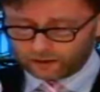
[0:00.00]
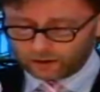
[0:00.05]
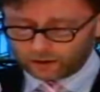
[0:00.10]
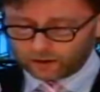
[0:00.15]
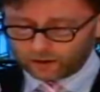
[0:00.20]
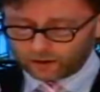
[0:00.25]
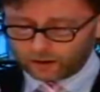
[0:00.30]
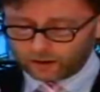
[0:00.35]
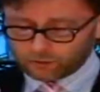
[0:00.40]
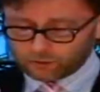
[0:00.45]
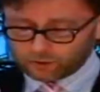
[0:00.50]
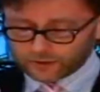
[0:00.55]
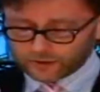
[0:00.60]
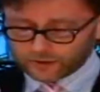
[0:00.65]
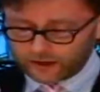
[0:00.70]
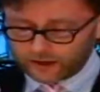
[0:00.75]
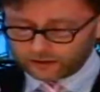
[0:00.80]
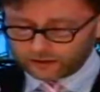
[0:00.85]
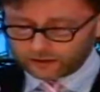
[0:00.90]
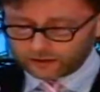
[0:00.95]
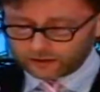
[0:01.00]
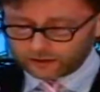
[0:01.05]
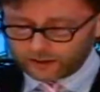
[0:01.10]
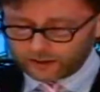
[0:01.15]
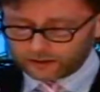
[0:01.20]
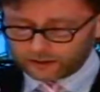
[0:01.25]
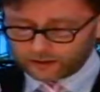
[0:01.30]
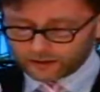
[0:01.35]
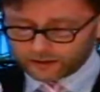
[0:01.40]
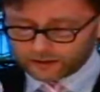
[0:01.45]
who visited
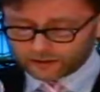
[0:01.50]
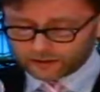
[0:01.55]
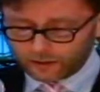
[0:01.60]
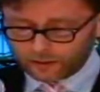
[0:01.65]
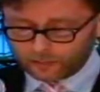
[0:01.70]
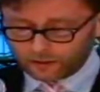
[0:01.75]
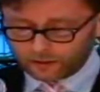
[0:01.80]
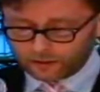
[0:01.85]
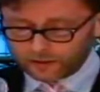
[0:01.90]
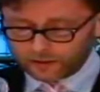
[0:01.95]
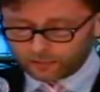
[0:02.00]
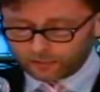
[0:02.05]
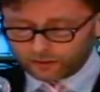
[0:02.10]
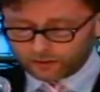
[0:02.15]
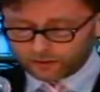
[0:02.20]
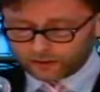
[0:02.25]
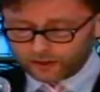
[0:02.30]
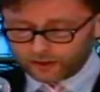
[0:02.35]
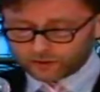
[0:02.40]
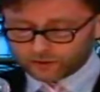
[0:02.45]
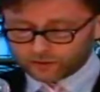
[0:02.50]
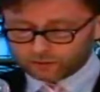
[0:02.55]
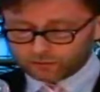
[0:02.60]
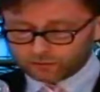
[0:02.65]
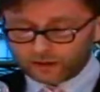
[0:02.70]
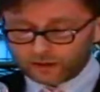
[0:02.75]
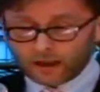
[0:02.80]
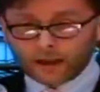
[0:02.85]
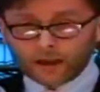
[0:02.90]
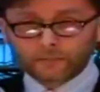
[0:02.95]
the Inquisitor in
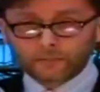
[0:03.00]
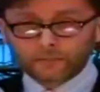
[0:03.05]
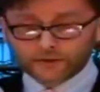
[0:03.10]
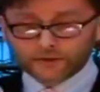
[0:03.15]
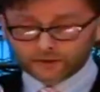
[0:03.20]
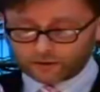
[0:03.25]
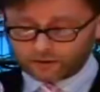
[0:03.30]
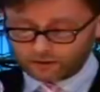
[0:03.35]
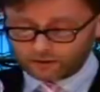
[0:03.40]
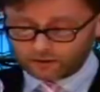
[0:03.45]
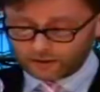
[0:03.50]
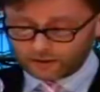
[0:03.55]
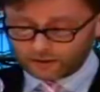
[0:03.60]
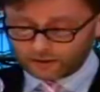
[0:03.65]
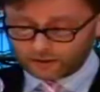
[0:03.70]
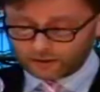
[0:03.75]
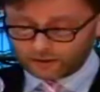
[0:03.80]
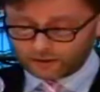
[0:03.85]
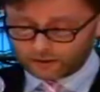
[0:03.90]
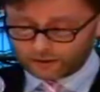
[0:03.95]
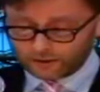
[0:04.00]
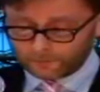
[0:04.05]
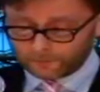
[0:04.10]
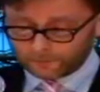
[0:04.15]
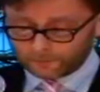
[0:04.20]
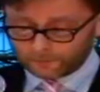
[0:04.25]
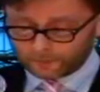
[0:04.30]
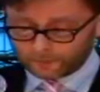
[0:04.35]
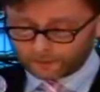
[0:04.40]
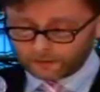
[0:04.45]
1554.
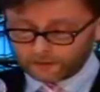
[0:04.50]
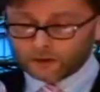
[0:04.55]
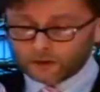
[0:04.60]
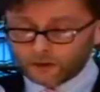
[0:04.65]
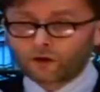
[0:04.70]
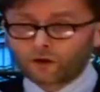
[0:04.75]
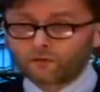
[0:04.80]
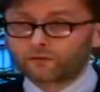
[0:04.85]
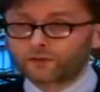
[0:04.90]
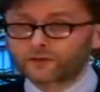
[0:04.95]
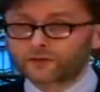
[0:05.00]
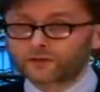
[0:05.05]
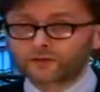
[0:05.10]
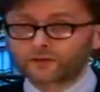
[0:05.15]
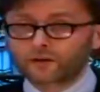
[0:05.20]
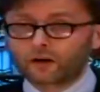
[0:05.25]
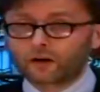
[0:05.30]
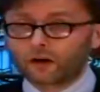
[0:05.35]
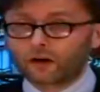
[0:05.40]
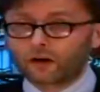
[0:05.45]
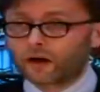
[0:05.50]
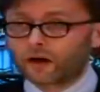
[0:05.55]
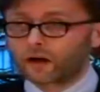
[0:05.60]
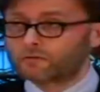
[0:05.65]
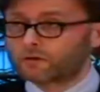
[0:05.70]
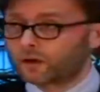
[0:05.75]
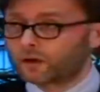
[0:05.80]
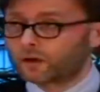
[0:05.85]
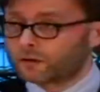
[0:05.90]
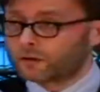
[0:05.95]
In communion with Loyola,
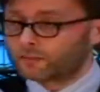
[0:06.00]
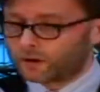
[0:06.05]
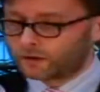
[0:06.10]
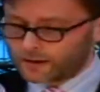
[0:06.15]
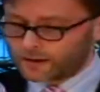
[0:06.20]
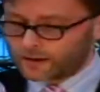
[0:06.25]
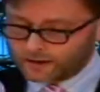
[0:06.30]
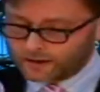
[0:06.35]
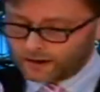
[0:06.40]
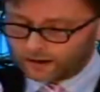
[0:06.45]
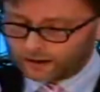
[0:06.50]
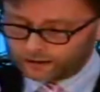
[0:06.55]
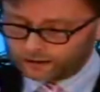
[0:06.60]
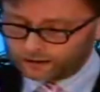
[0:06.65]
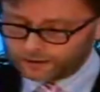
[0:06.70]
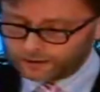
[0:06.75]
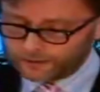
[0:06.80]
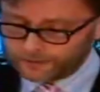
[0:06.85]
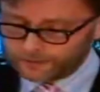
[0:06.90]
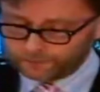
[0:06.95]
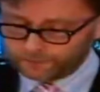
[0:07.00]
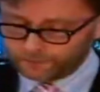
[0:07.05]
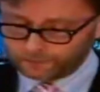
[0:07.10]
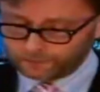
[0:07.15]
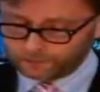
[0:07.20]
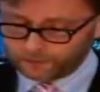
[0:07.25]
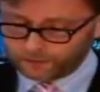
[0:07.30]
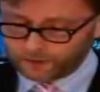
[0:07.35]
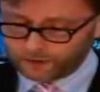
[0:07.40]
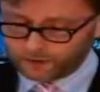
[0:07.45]
Nadal
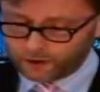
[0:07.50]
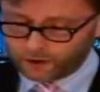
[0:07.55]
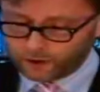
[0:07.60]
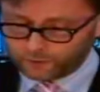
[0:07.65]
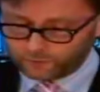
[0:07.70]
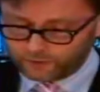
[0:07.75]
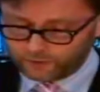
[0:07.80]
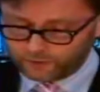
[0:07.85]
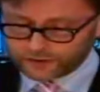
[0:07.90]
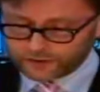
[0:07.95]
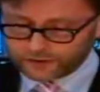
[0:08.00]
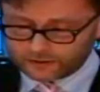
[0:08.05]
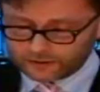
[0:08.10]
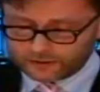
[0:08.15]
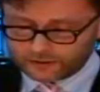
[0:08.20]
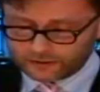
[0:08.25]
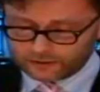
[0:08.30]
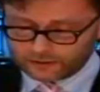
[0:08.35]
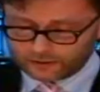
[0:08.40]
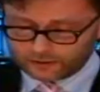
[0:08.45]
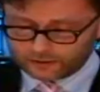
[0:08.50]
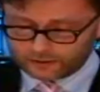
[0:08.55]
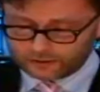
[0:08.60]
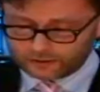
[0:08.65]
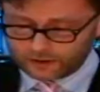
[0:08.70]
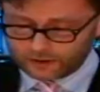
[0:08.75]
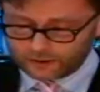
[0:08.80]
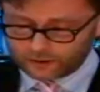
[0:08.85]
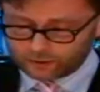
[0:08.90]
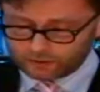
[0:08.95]
insisted that the Jesuit
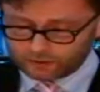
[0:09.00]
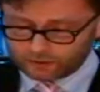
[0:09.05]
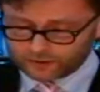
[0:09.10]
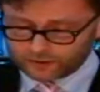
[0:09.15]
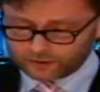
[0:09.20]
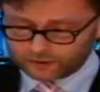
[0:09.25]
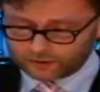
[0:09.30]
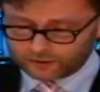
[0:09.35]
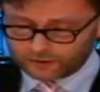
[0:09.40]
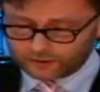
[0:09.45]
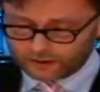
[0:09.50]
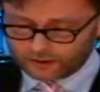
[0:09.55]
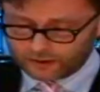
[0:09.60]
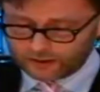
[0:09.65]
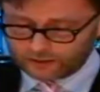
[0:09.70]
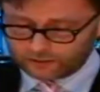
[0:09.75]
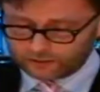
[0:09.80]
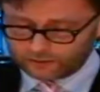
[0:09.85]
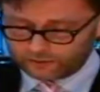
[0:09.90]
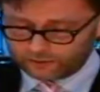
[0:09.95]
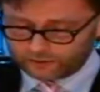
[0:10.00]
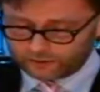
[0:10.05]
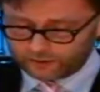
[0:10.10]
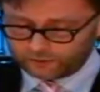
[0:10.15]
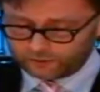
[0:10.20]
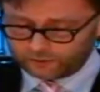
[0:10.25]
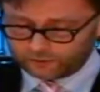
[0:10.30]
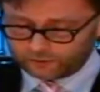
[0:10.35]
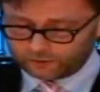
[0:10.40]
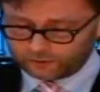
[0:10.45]
constitutions did
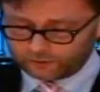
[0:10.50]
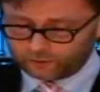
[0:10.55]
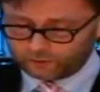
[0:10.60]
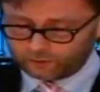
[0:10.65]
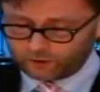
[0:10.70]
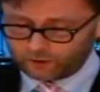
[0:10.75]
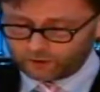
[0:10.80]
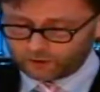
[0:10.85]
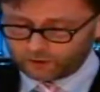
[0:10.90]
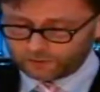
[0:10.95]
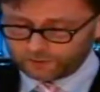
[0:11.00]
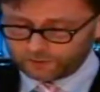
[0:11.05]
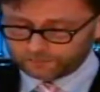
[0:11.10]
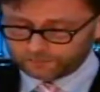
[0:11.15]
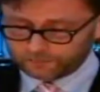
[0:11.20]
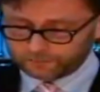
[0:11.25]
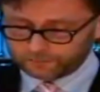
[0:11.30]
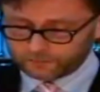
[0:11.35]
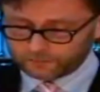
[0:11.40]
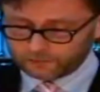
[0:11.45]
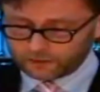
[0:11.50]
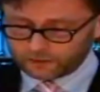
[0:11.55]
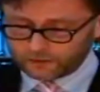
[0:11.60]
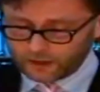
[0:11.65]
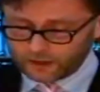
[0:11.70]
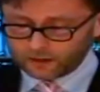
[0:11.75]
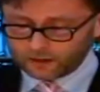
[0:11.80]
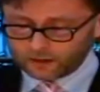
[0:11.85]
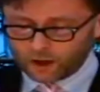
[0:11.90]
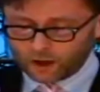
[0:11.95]
not discriminate
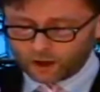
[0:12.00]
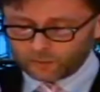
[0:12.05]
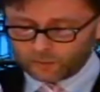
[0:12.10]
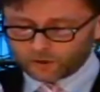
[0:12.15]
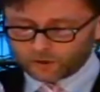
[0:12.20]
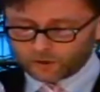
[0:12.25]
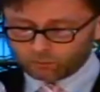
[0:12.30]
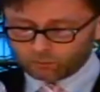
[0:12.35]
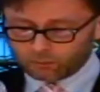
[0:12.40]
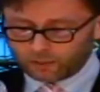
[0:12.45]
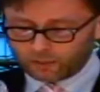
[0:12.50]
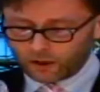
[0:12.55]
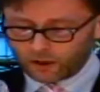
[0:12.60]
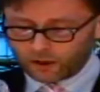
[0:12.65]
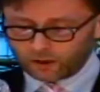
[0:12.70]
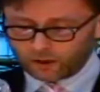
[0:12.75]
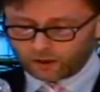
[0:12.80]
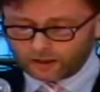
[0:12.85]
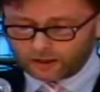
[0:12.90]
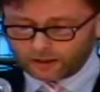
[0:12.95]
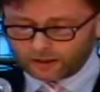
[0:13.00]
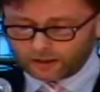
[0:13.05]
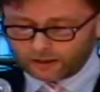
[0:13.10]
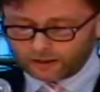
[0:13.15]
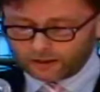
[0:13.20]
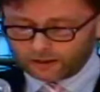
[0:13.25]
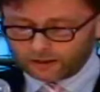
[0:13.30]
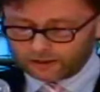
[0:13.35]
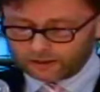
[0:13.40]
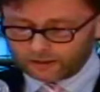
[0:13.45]
between candidates of the
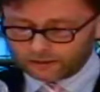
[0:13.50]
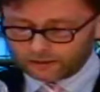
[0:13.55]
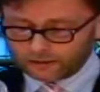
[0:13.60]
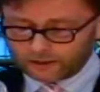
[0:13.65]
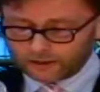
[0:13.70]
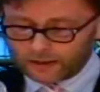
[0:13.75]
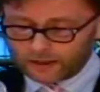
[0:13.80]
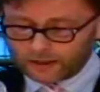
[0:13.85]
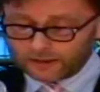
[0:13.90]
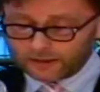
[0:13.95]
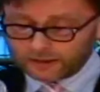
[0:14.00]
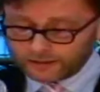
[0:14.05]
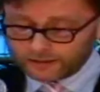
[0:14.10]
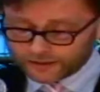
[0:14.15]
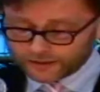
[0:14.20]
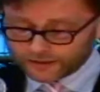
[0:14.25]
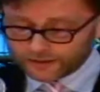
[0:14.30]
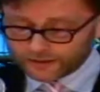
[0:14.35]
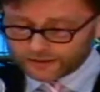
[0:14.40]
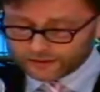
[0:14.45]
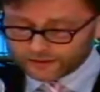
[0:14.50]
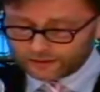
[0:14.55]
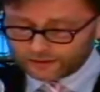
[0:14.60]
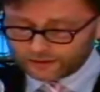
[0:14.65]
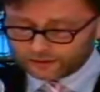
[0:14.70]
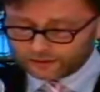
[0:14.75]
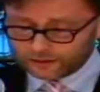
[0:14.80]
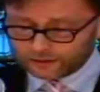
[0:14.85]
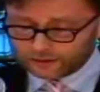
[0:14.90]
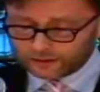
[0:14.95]
society on the basis
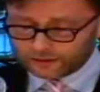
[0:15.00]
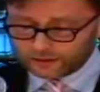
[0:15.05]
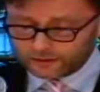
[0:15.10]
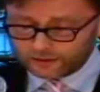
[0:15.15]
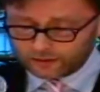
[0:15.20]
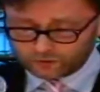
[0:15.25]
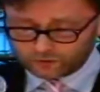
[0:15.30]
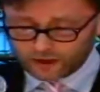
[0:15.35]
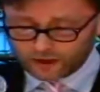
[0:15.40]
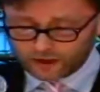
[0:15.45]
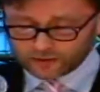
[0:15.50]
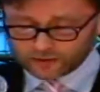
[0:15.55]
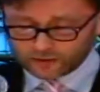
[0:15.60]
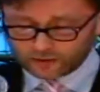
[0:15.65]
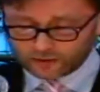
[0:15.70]
of lineage.